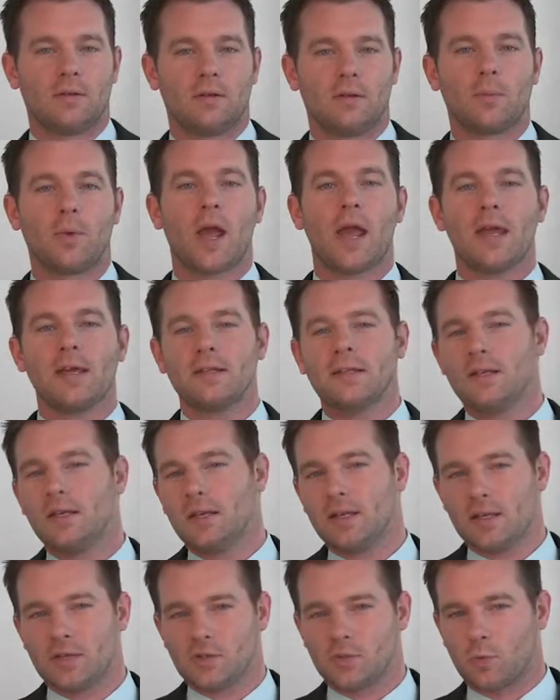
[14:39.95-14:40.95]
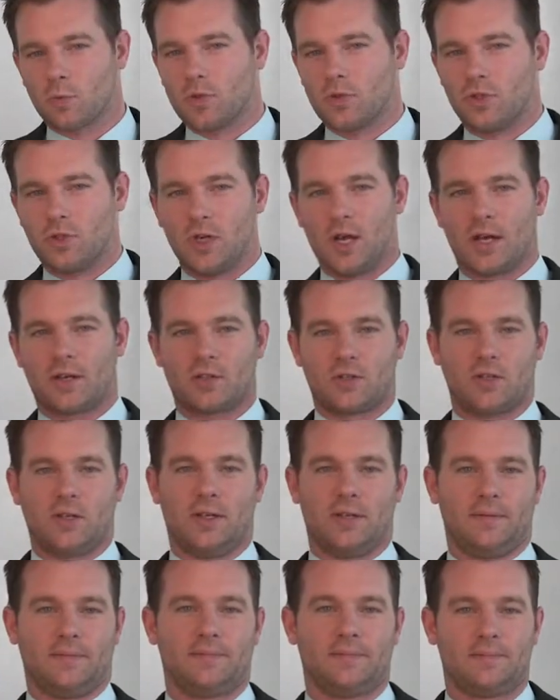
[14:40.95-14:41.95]
Number 18 is
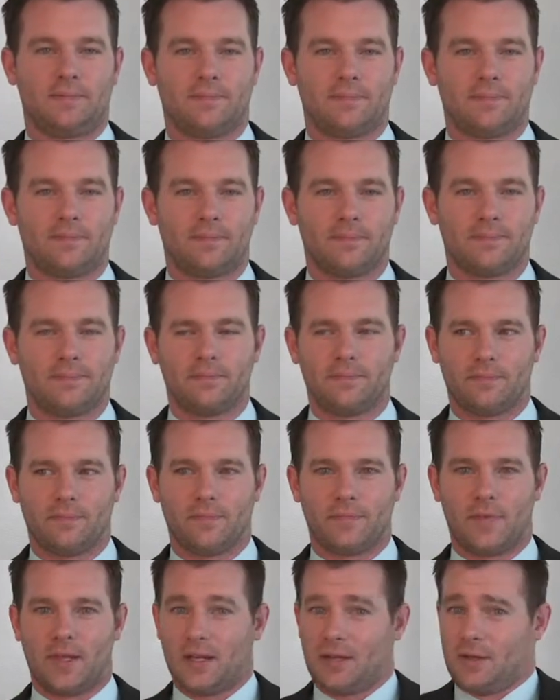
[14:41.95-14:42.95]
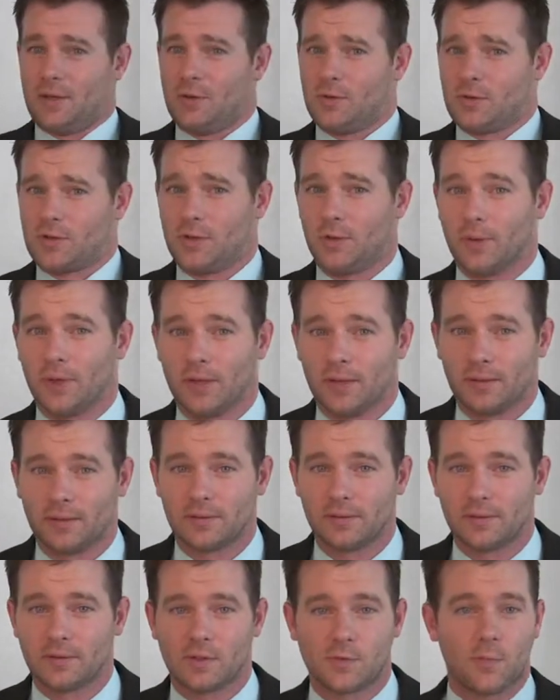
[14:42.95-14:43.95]
rejection. Get used to it.
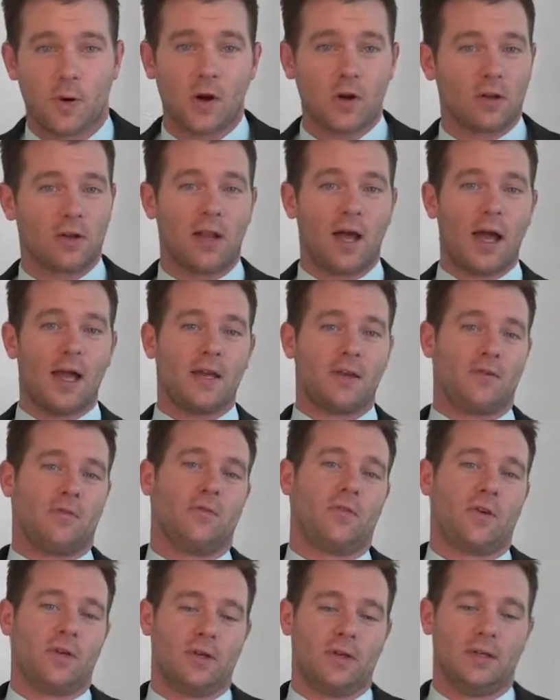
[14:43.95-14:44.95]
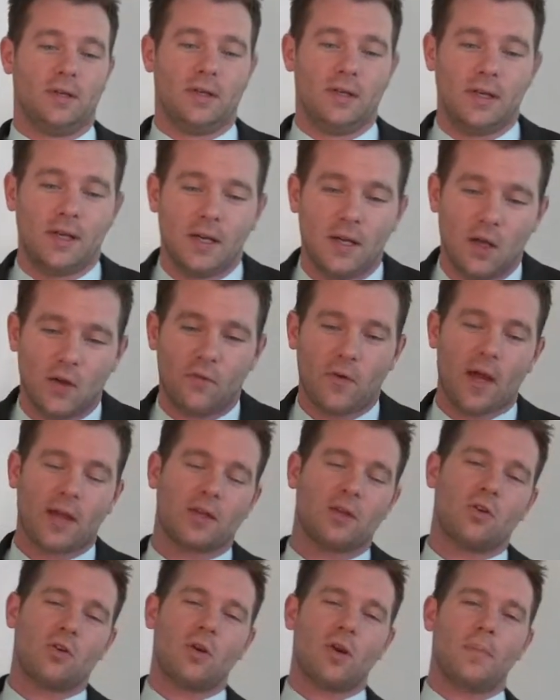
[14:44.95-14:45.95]
It's part of life. In
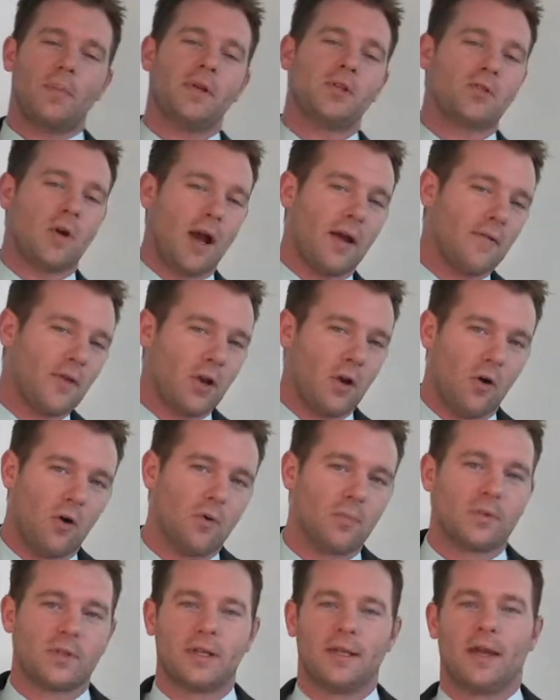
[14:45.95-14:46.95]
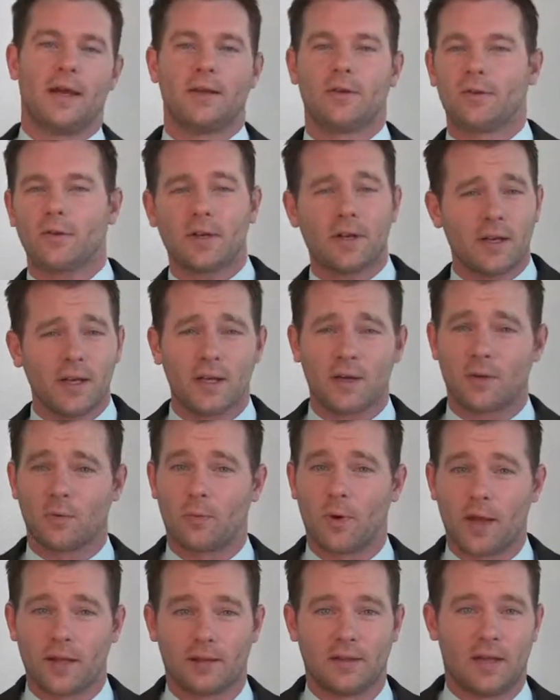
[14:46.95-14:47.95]
fact, you're going to be driving home today. You're going to hit
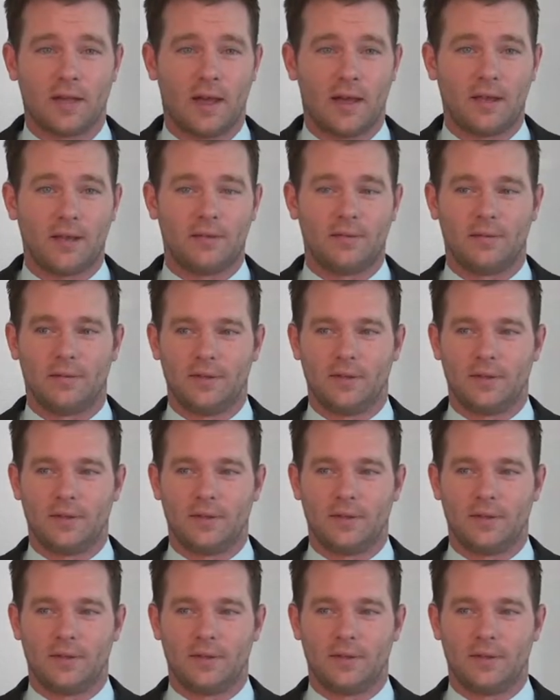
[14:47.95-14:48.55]
a red light.